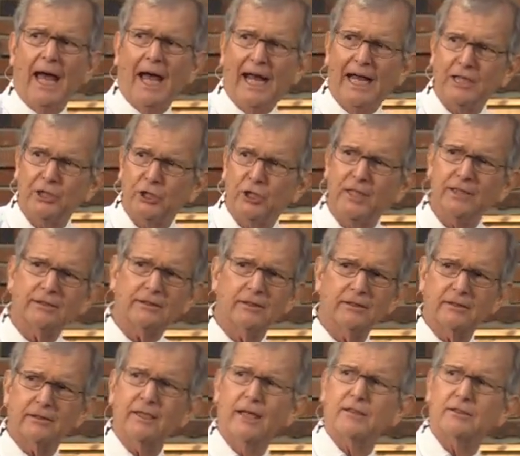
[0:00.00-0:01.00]
And
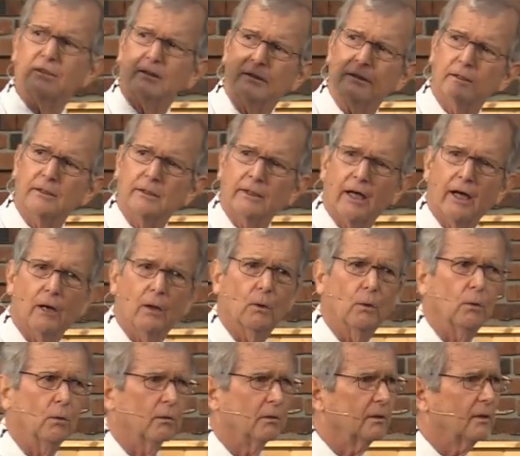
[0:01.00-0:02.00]
Jesus says,
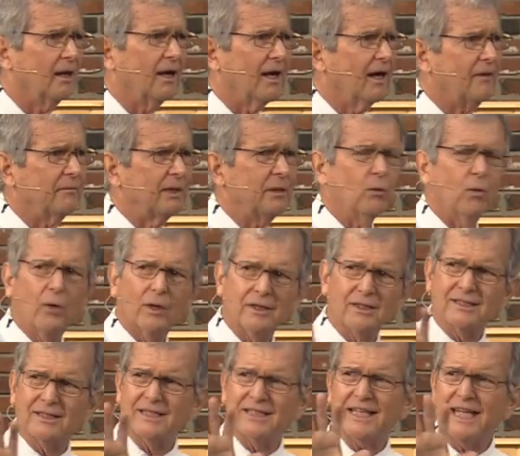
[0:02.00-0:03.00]
No. I mean, what a
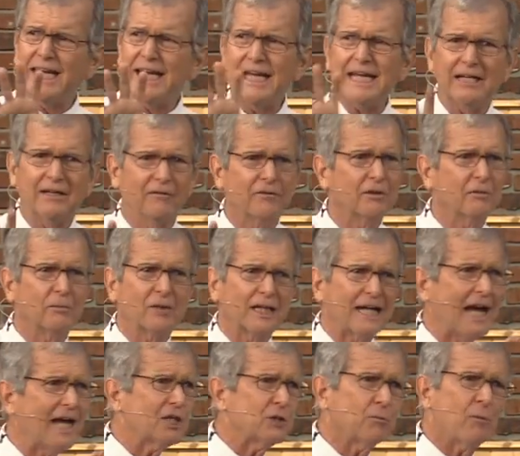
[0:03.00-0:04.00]
scene. The
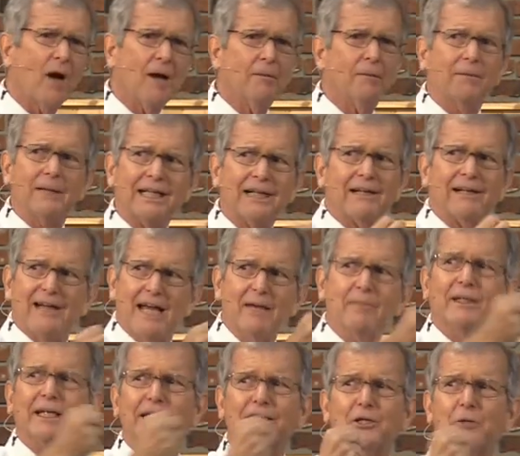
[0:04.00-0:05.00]
guy's probably
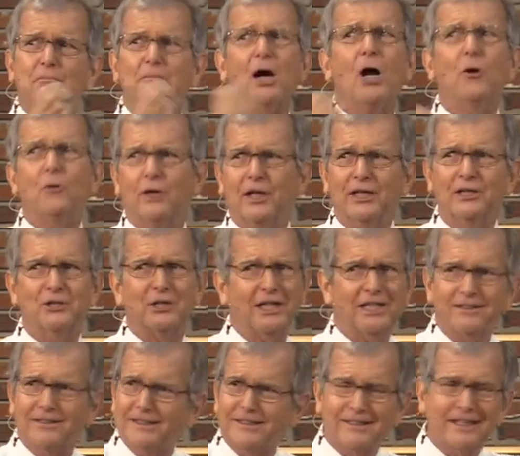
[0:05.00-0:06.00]
climbing in the boat, and
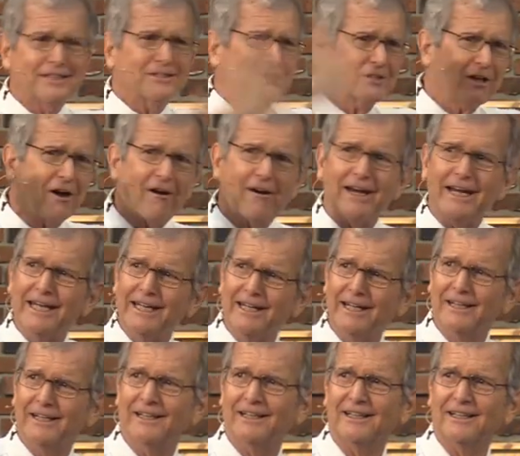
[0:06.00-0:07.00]
Jesus says, Sorry,
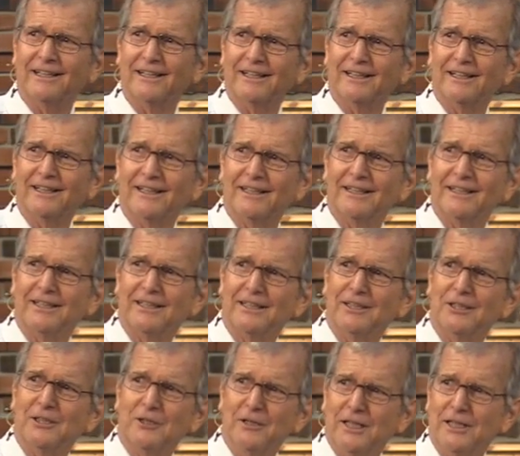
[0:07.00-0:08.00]

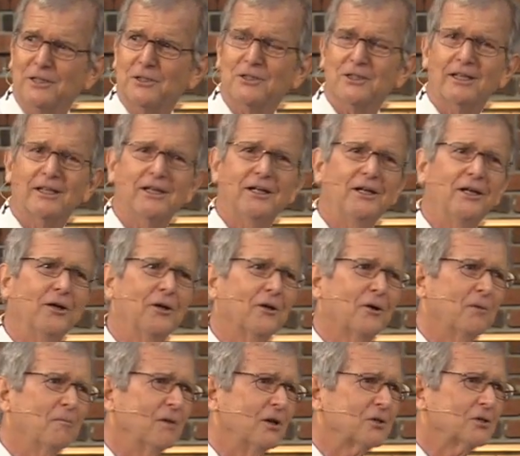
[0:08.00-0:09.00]
you need to stay here
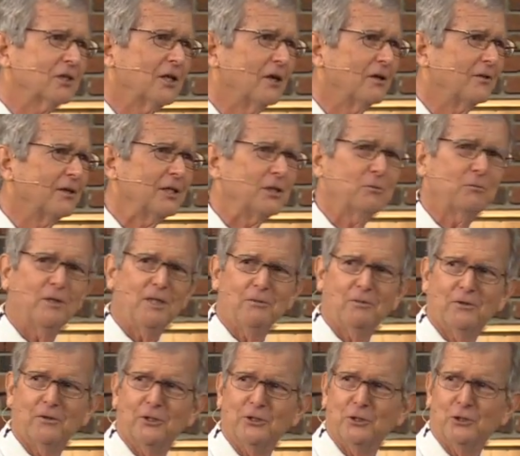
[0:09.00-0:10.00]
amongst all these
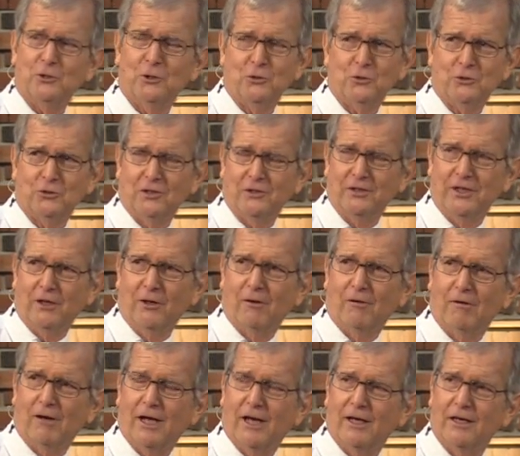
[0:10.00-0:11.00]
people that you used to
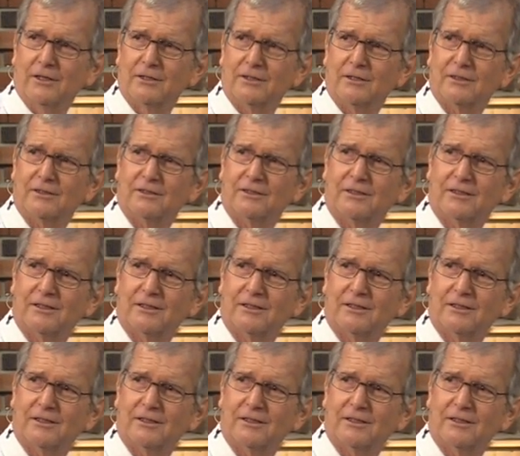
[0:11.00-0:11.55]
terrorize.